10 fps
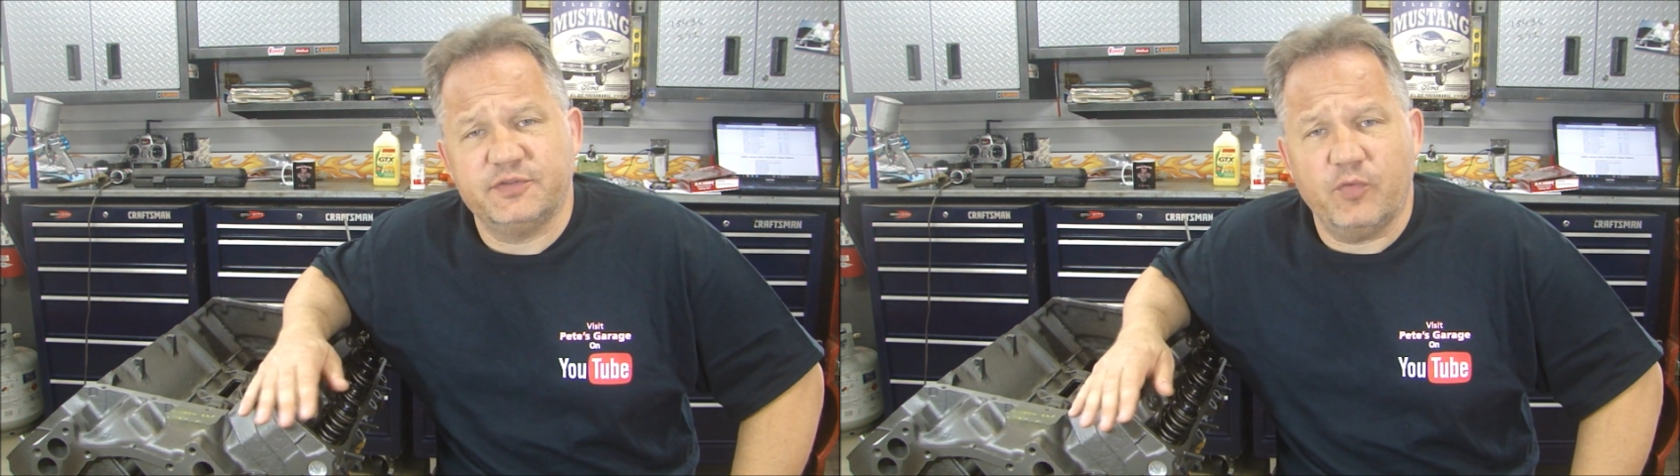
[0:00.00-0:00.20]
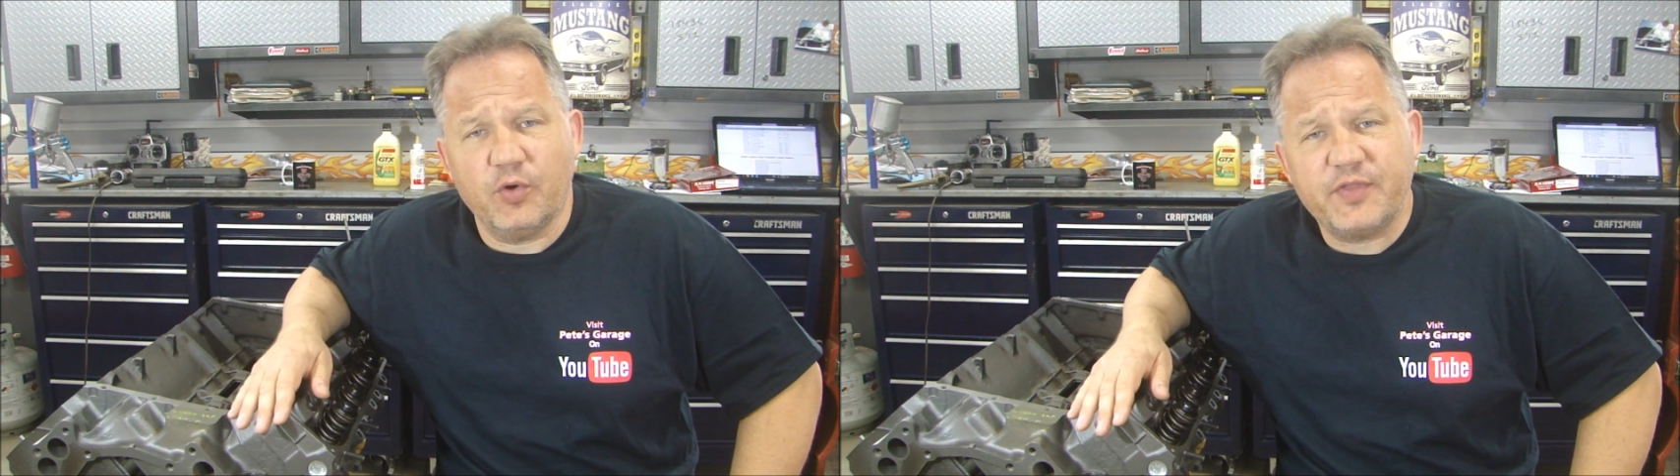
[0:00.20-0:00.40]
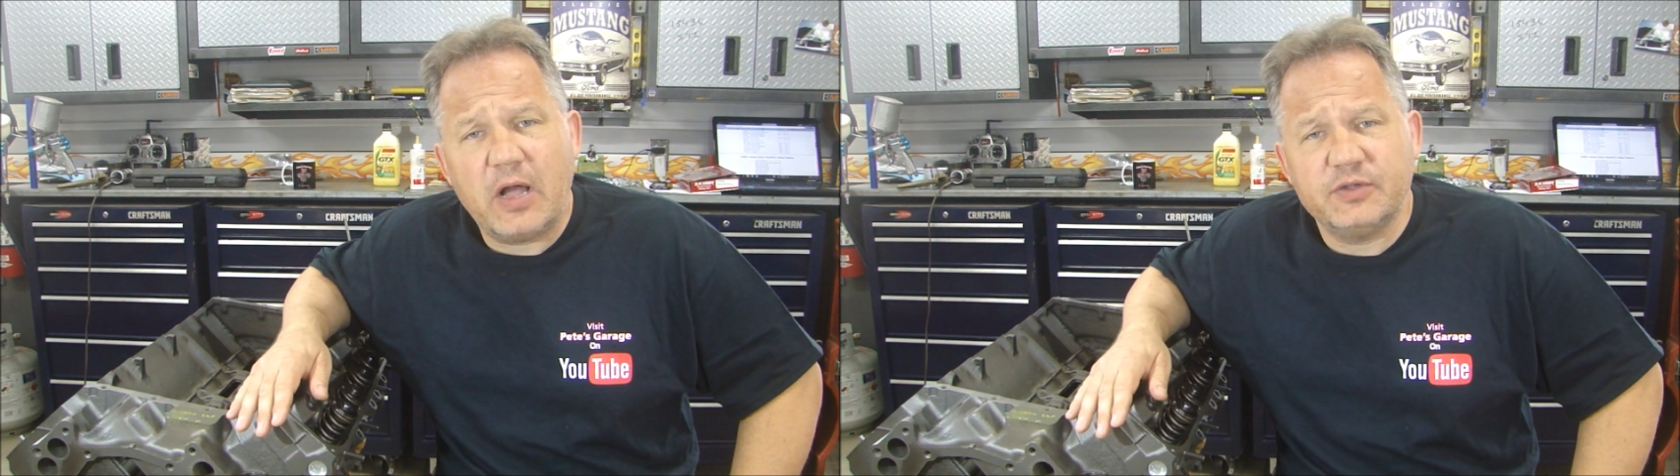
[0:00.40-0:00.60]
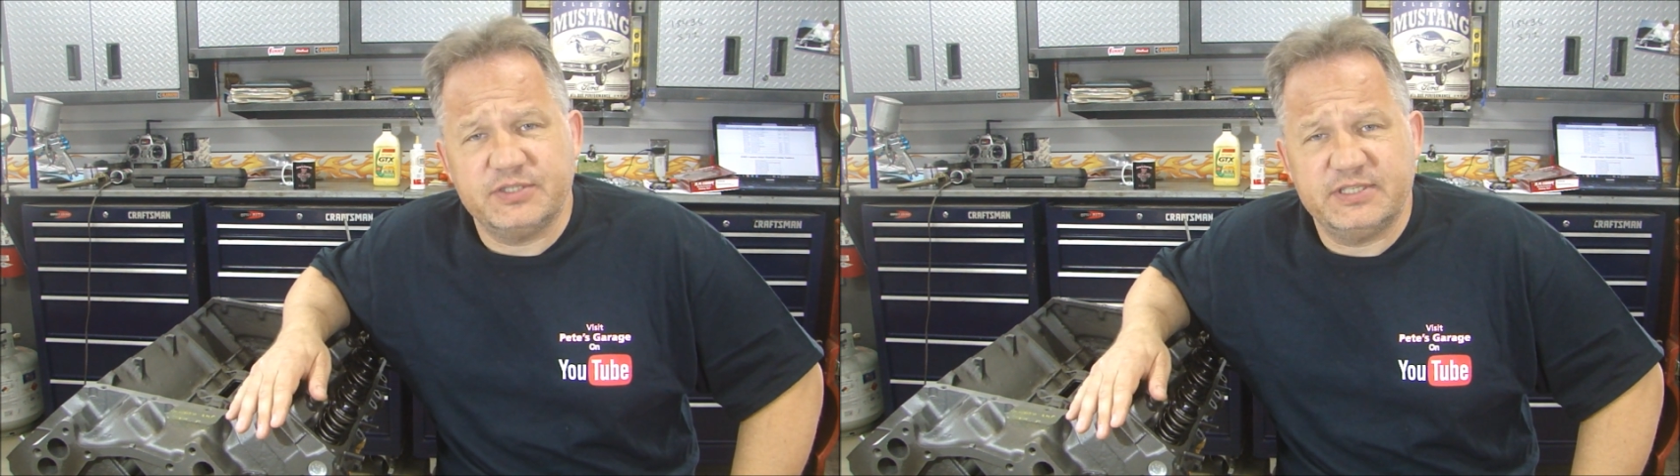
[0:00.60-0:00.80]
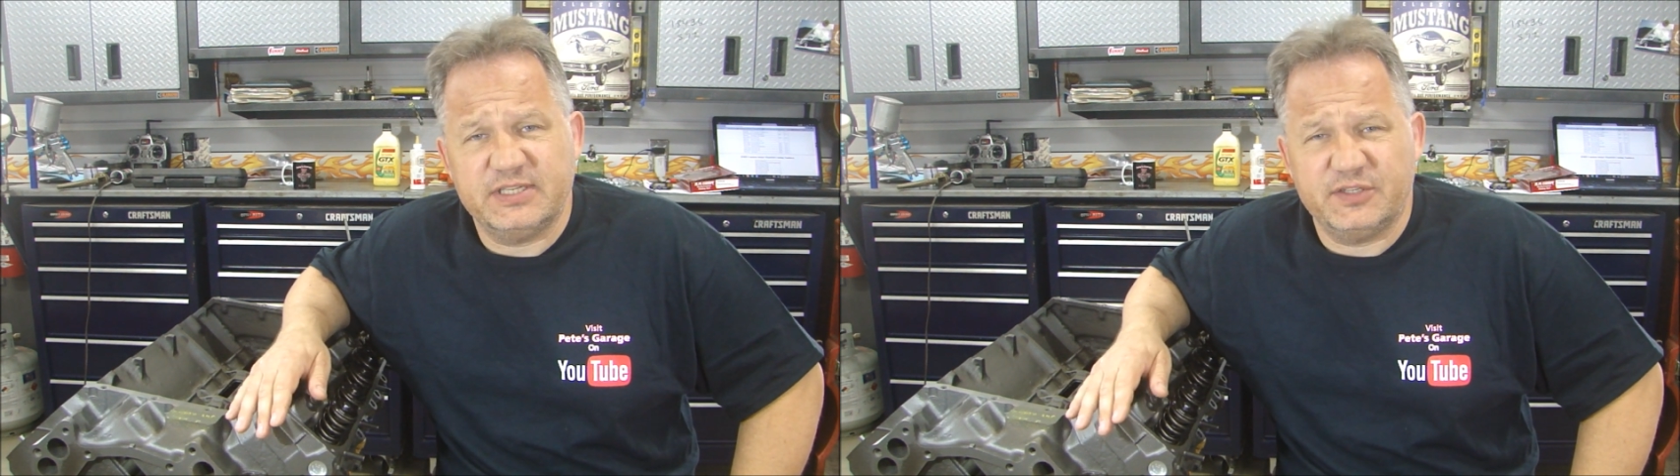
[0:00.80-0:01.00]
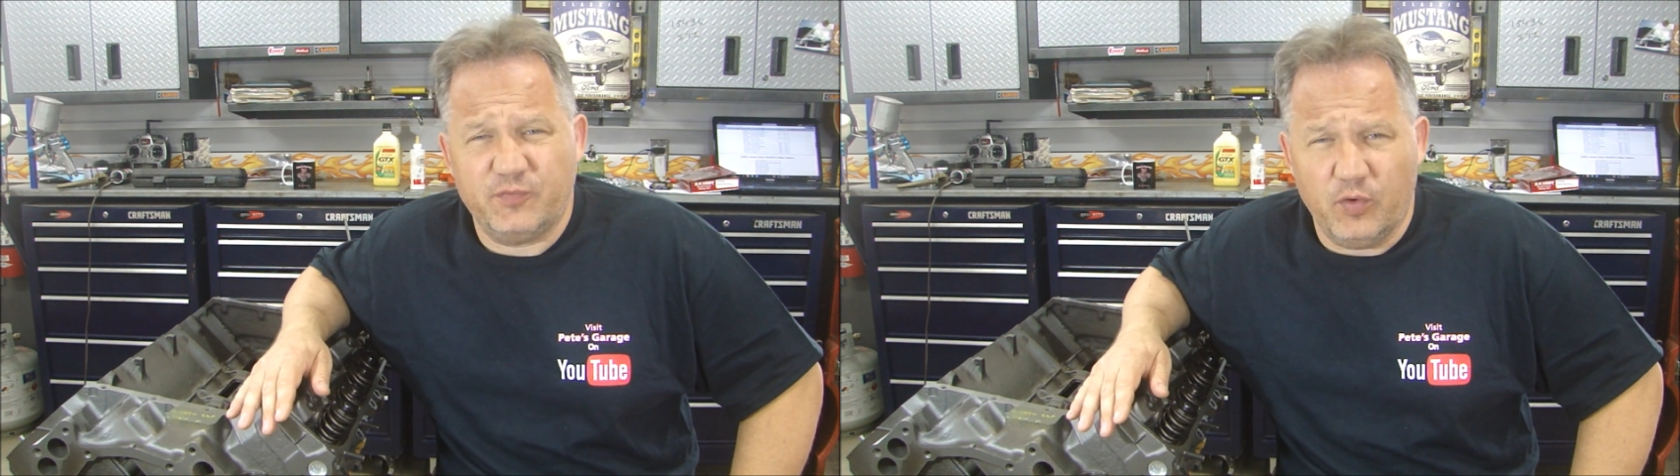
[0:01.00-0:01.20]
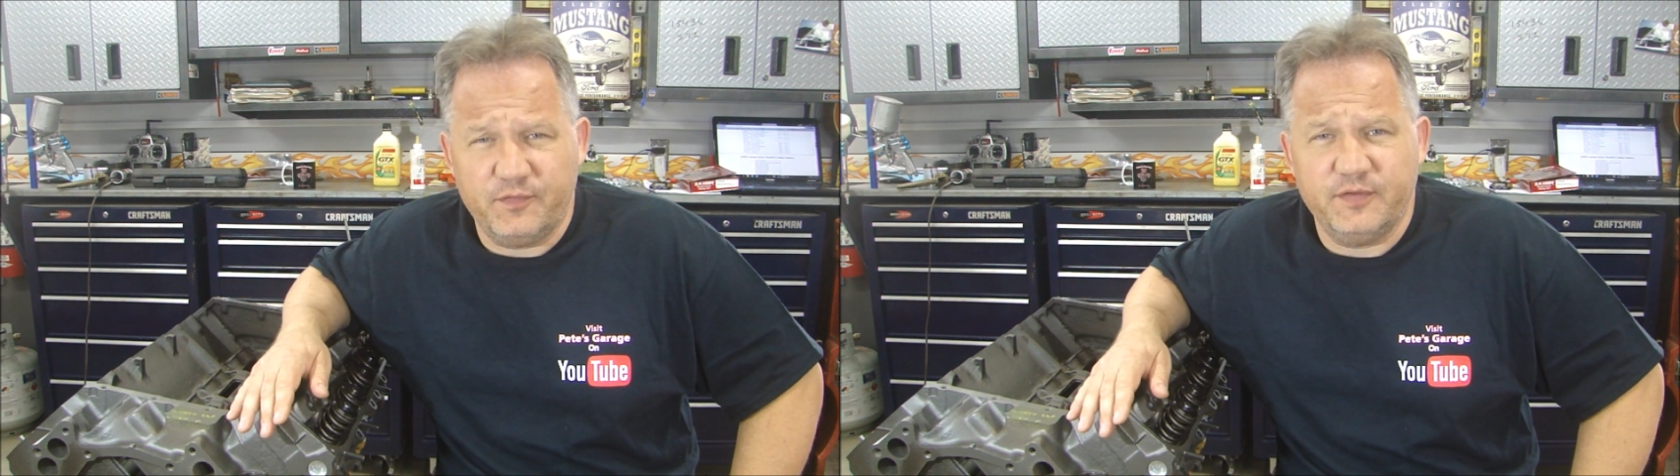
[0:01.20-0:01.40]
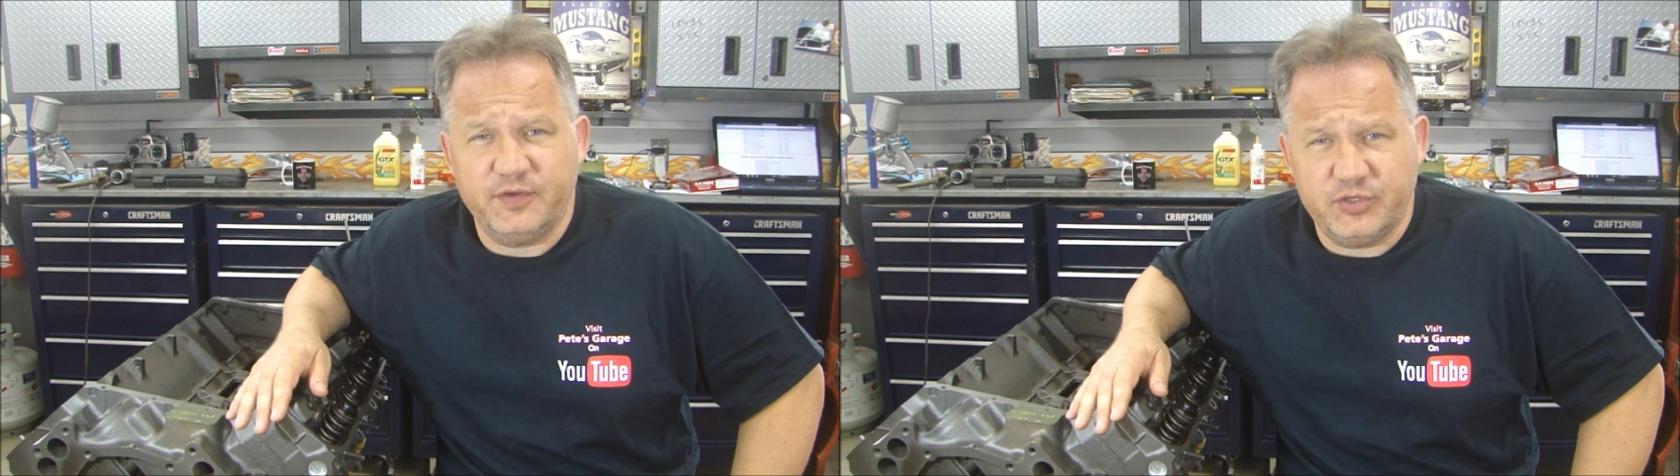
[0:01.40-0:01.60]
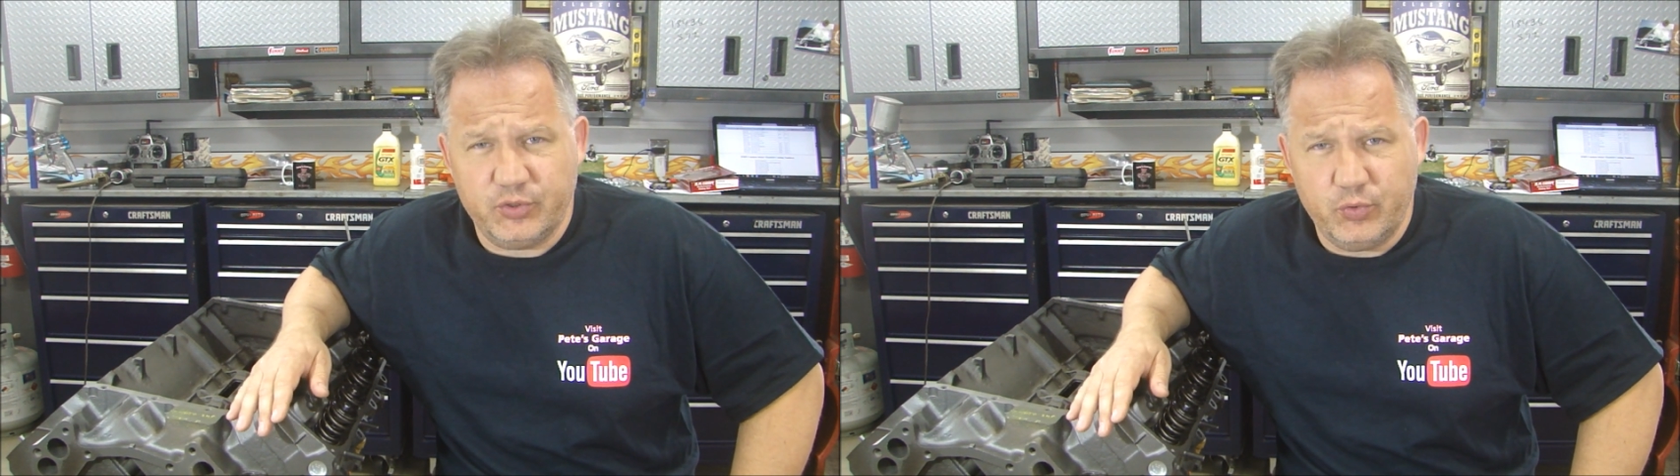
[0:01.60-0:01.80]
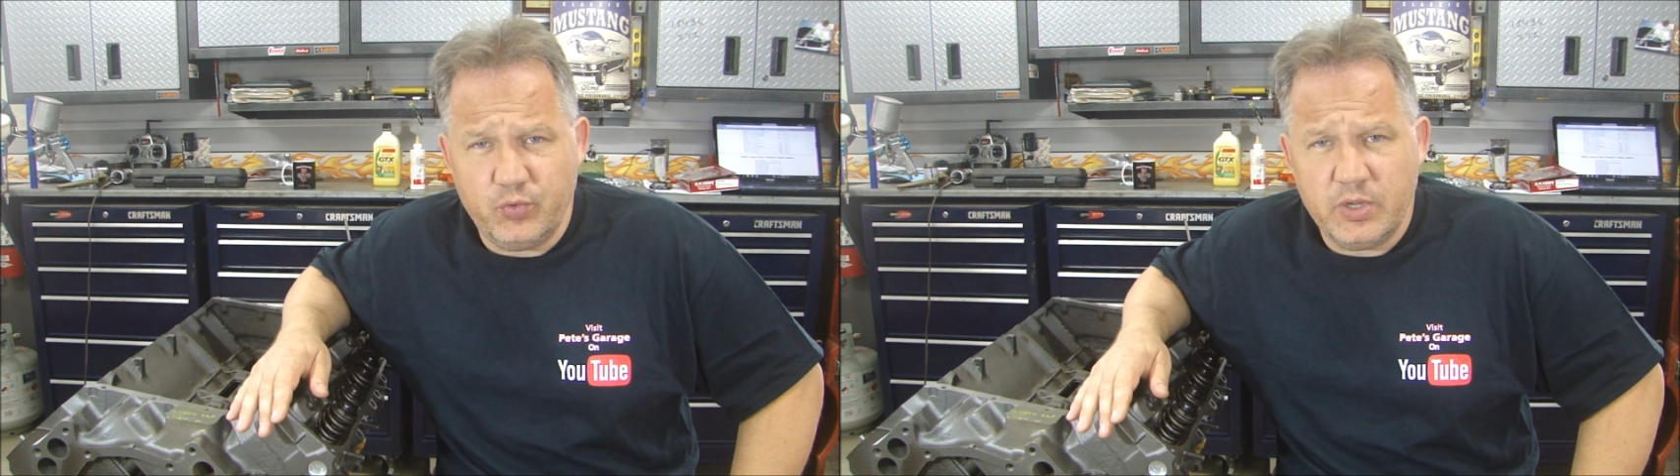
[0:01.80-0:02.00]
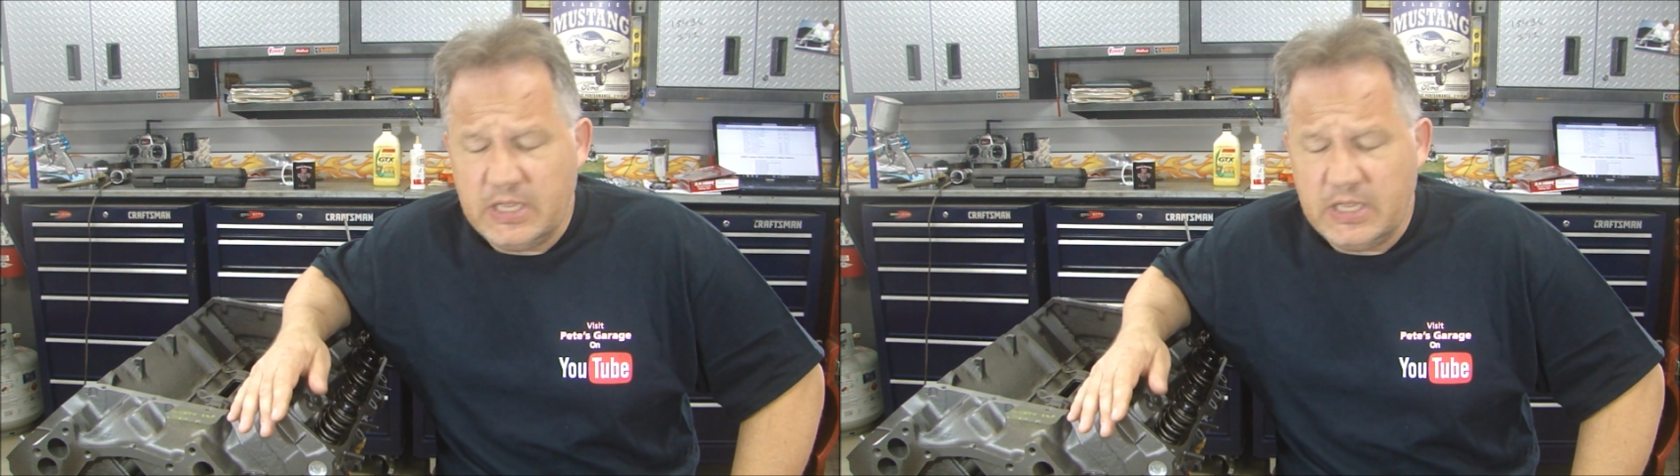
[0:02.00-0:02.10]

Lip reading: 4006452.